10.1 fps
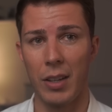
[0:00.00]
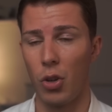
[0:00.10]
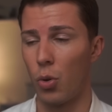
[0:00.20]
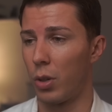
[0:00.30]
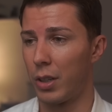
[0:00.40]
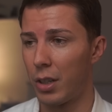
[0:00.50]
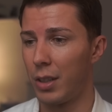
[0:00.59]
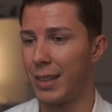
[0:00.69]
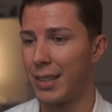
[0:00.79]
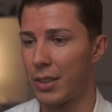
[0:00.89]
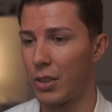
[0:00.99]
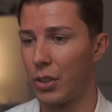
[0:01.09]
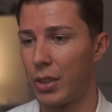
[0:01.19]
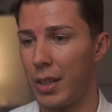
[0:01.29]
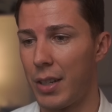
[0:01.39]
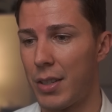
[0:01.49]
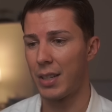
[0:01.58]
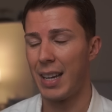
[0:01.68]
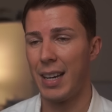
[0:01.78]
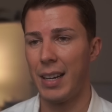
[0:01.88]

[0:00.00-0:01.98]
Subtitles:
and your early 30s.